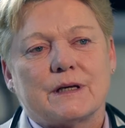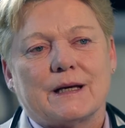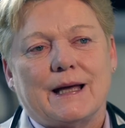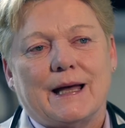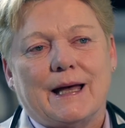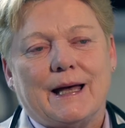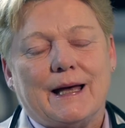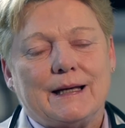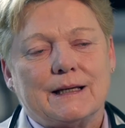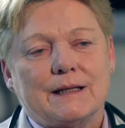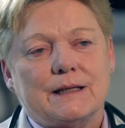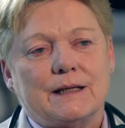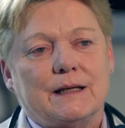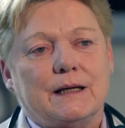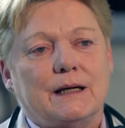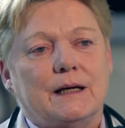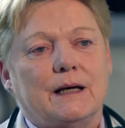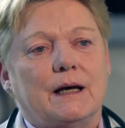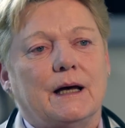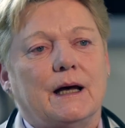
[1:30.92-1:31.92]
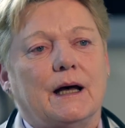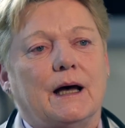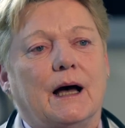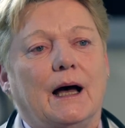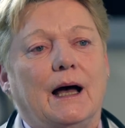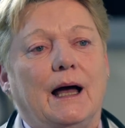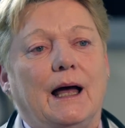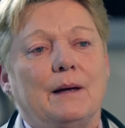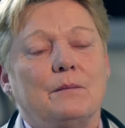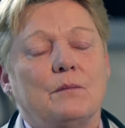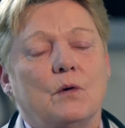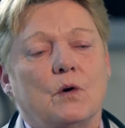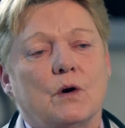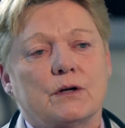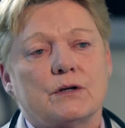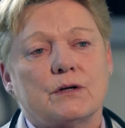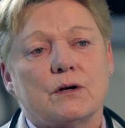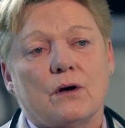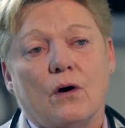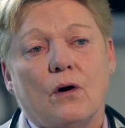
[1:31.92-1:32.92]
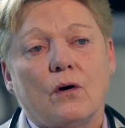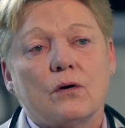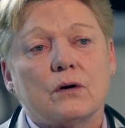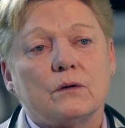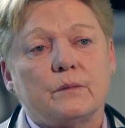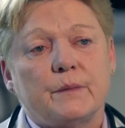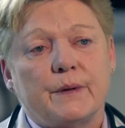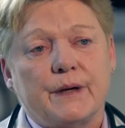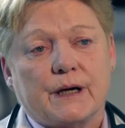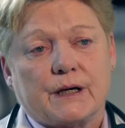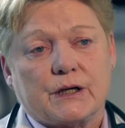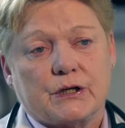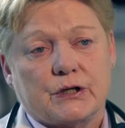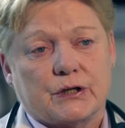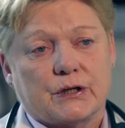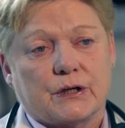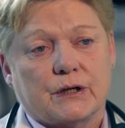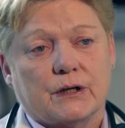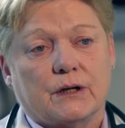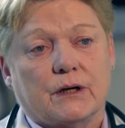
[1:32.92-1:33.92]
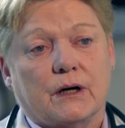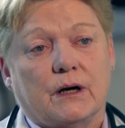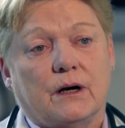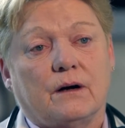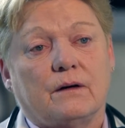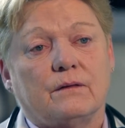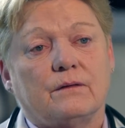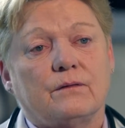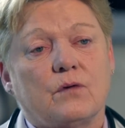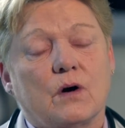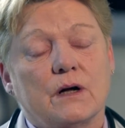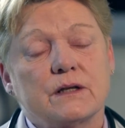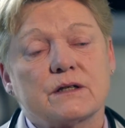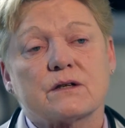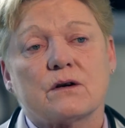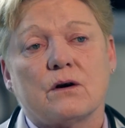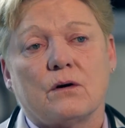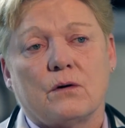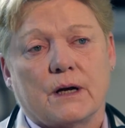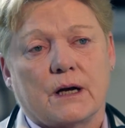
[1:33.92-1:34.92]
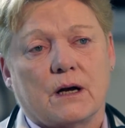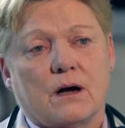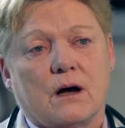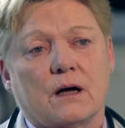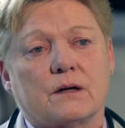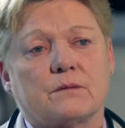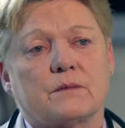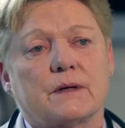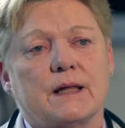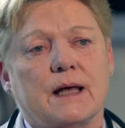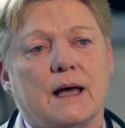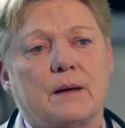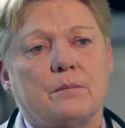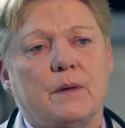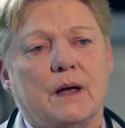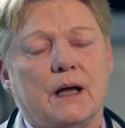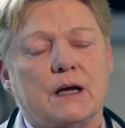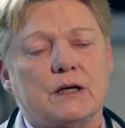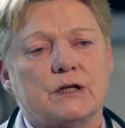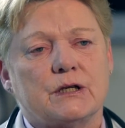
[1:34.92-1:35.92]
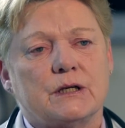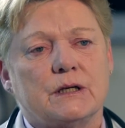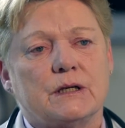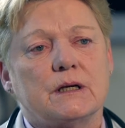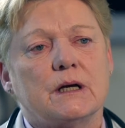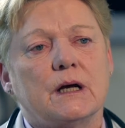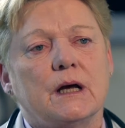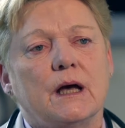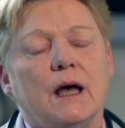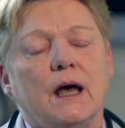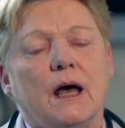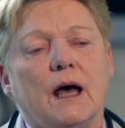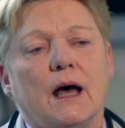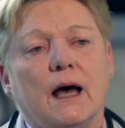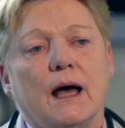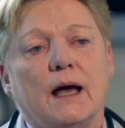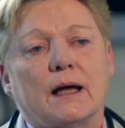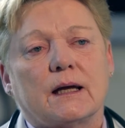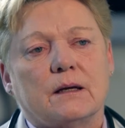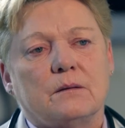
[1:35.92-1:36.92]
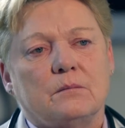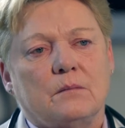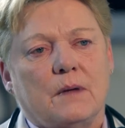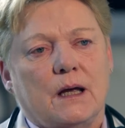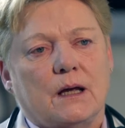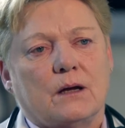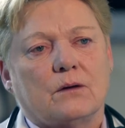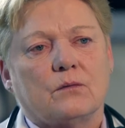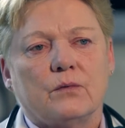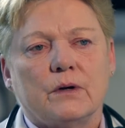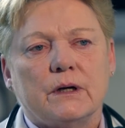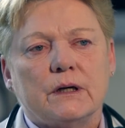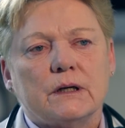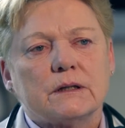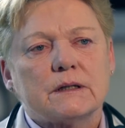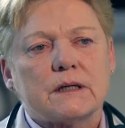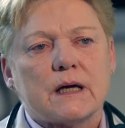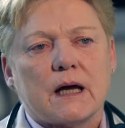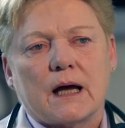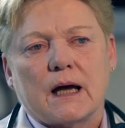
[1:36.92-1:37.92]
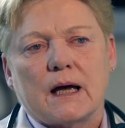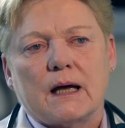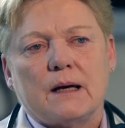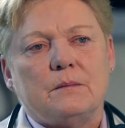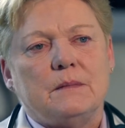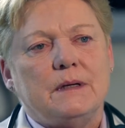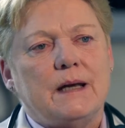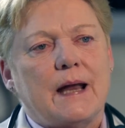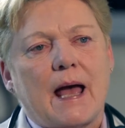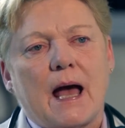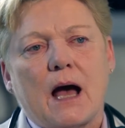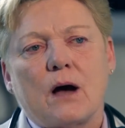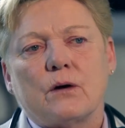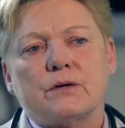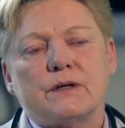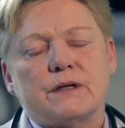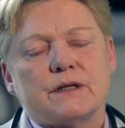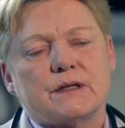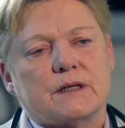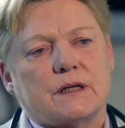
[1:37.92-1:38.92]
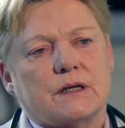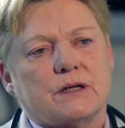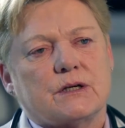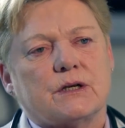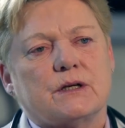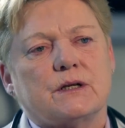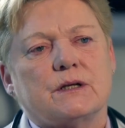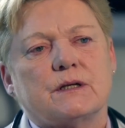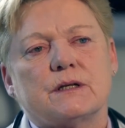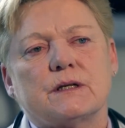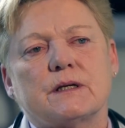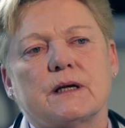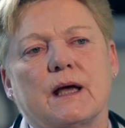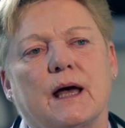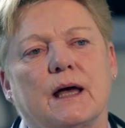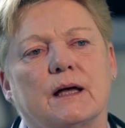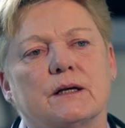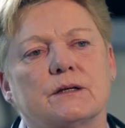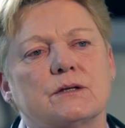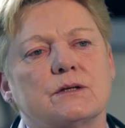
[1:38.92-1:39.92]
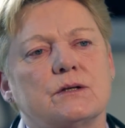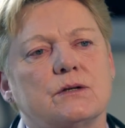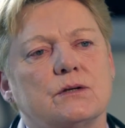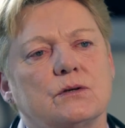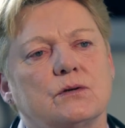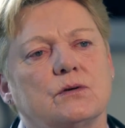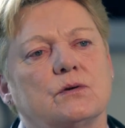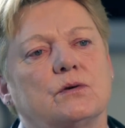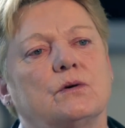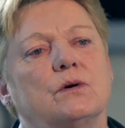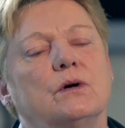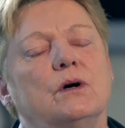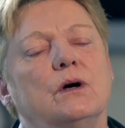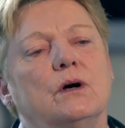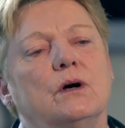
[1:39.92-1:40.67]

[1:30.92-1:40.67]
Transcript: to get a more total picture of what's going on with that patient. I can make real-time now decisions as to